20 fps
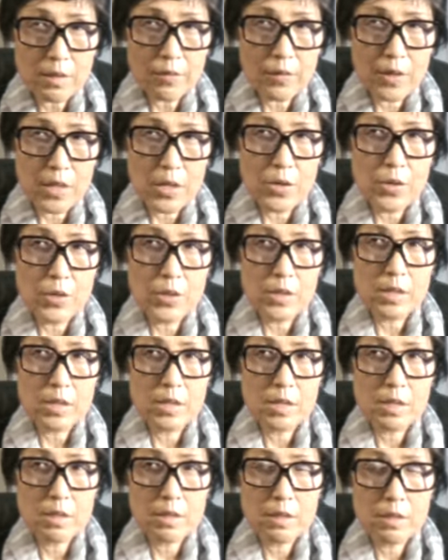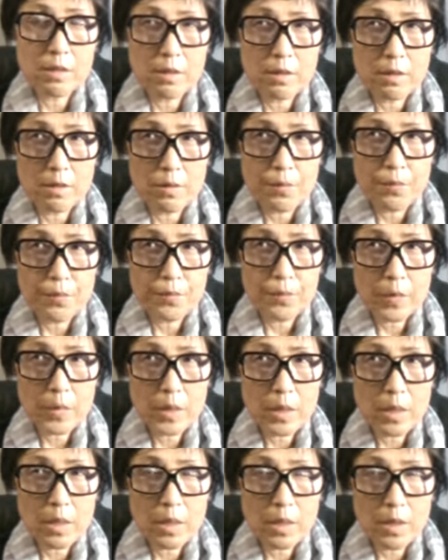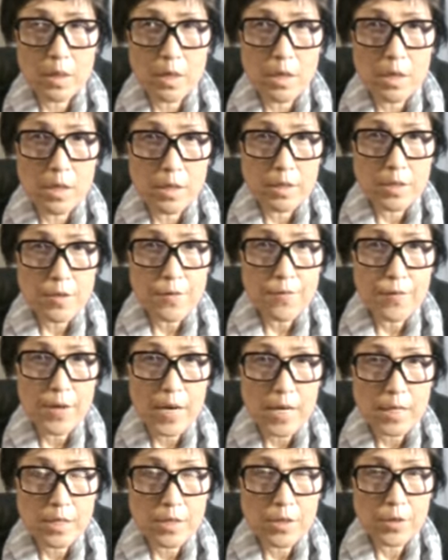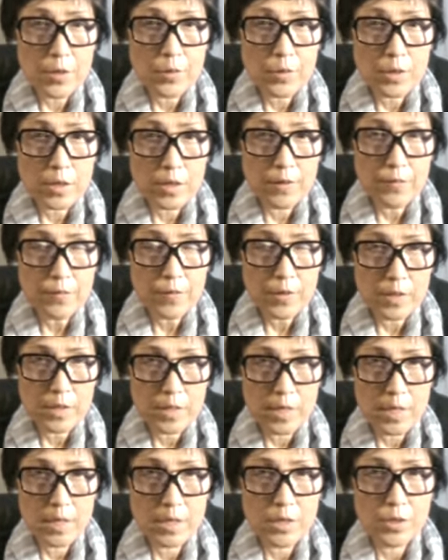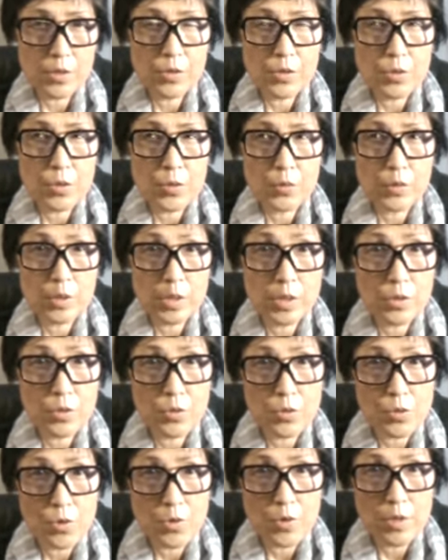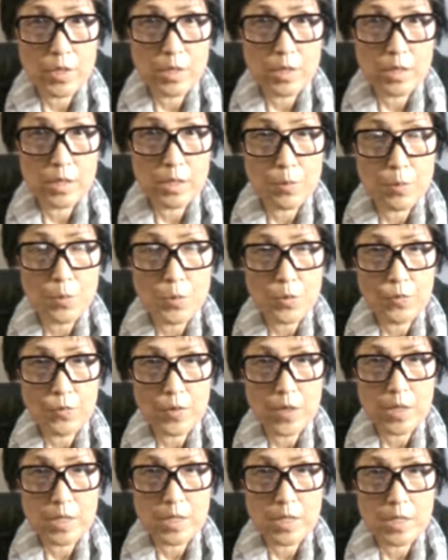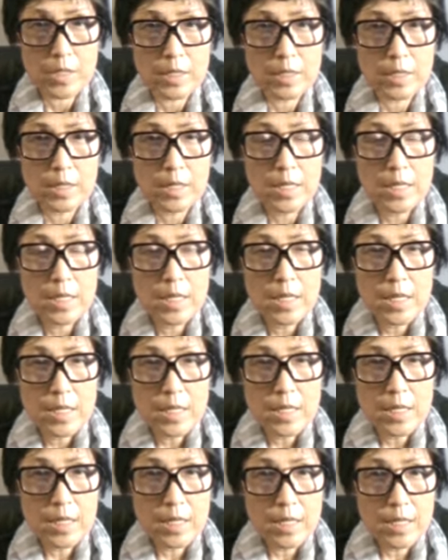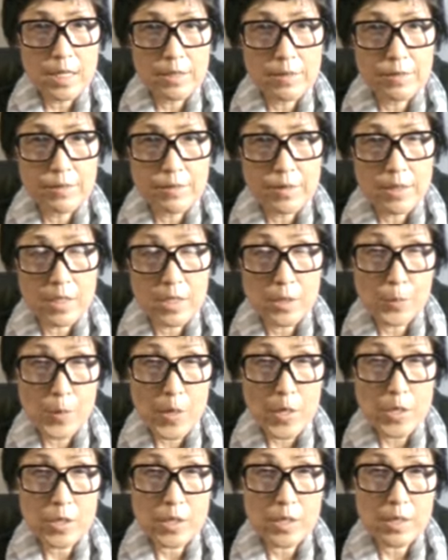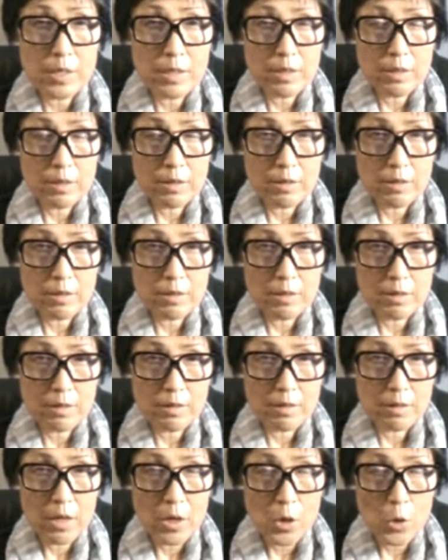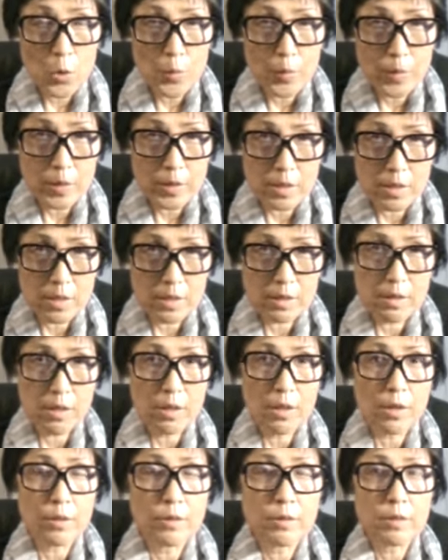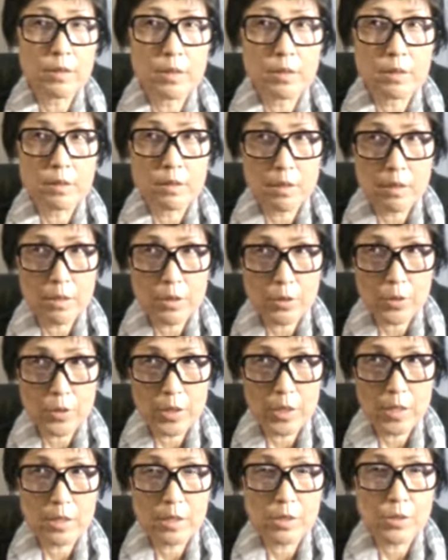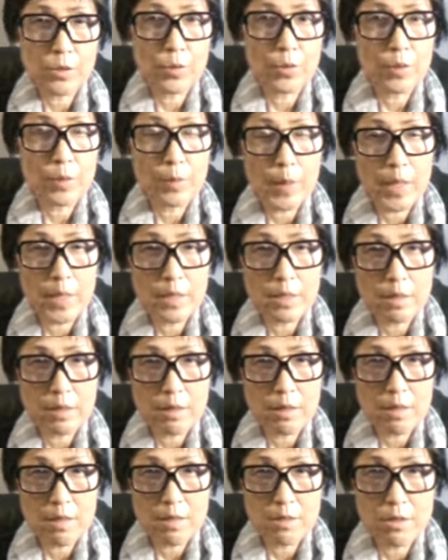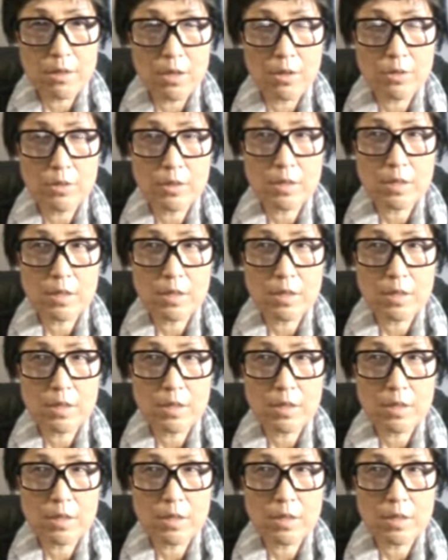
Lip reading: virus just infect those lymphocytes, so destroy the immune function. Especially the helper T cell is decreased, so the body cannot